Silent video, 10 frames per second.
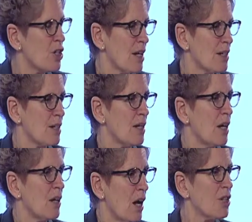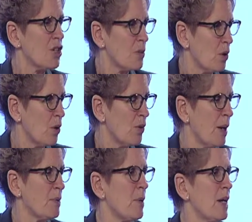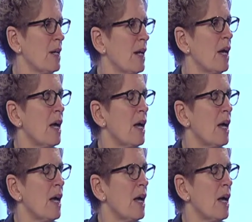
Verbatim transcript: just, not just program spending,